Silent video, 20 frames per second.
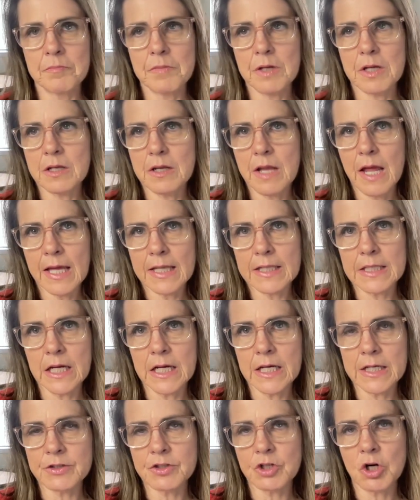
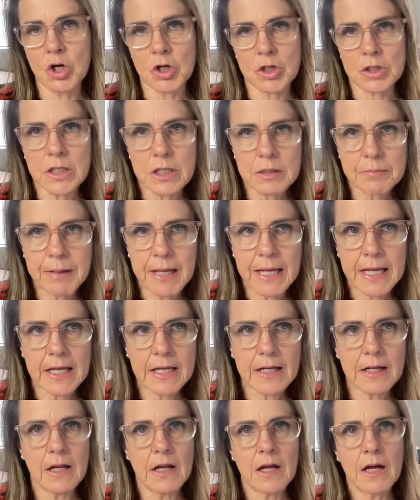headlines are
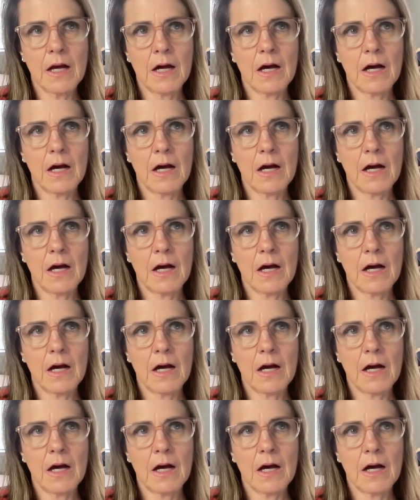clickbait.